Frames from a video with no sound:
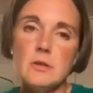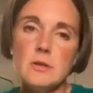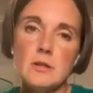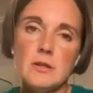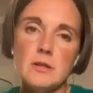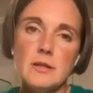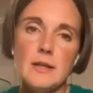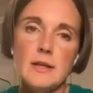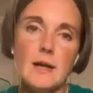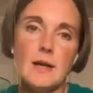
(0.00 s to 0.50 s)

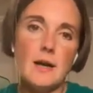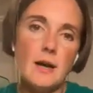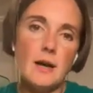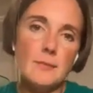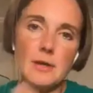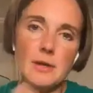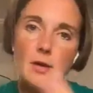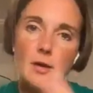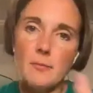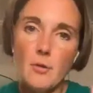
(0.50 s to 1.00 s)
So
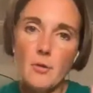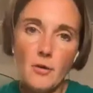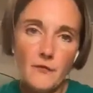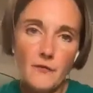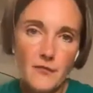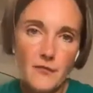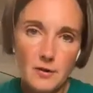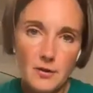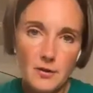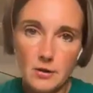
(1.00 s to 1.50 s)
yeah, I
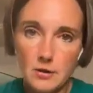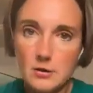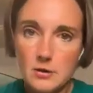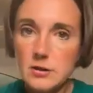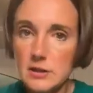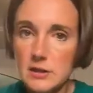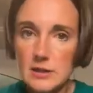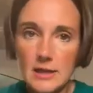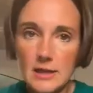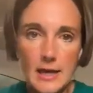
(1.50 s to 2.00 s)
mean, I'm often
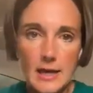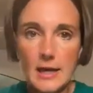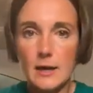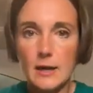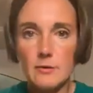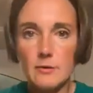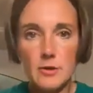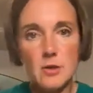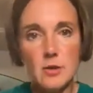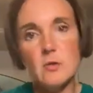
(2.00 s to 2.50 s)
asked
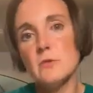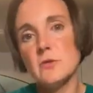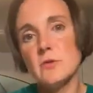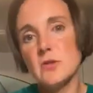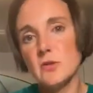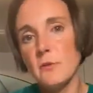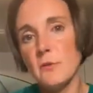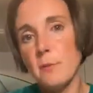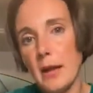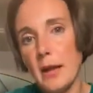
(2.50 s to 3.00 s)
how
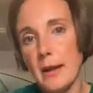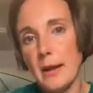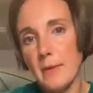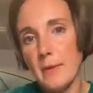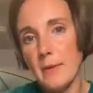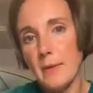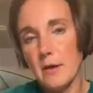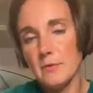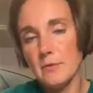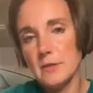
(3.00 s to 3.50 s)
you sort of play
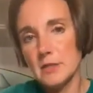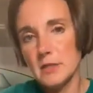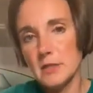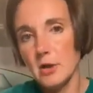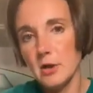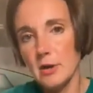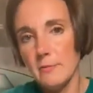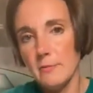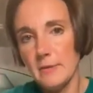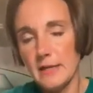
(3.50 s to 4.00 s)
about with the
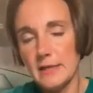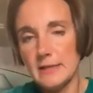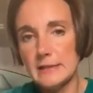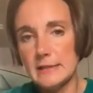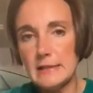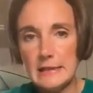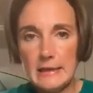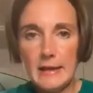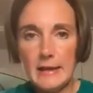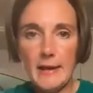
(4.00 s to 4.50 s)

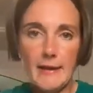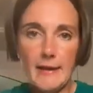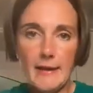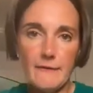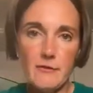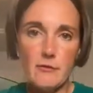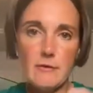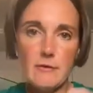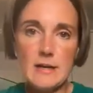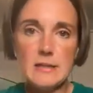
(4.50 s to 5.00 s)
timings
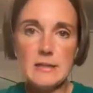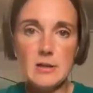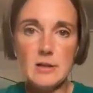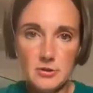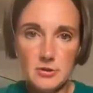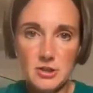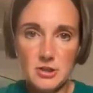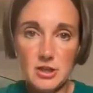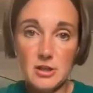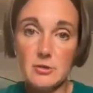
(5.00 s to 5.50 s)
if your eggs
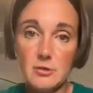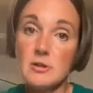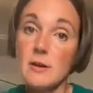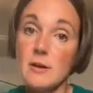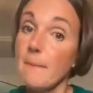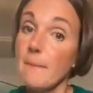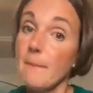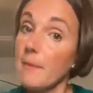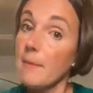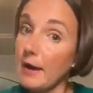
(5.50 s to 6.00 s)
aren't chilled.
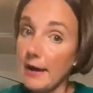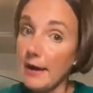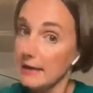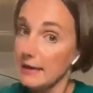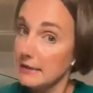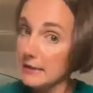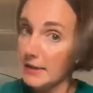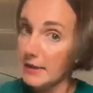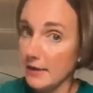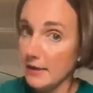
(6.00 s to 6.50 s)
My
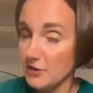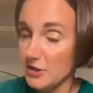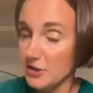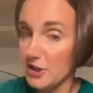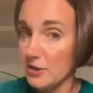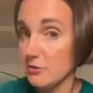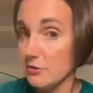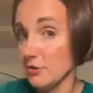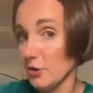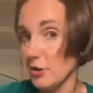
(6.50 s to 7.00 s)
eggs are never
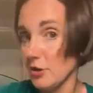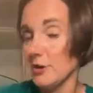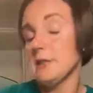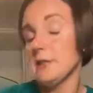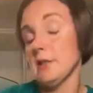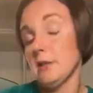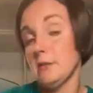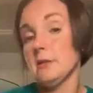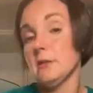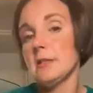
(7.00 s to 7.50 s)
chilled. I
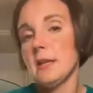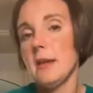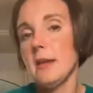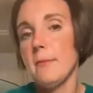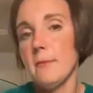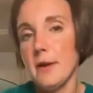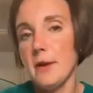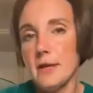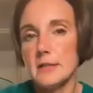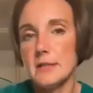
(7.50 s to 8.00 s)
don't keep
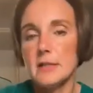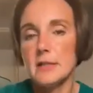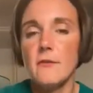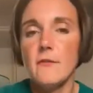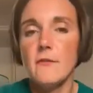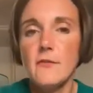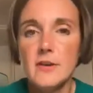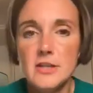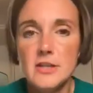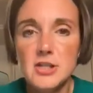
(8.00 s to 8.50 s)
my eggs in the
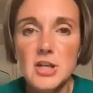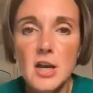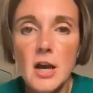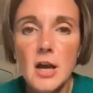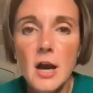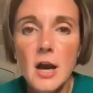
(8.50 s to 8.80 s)
fridge.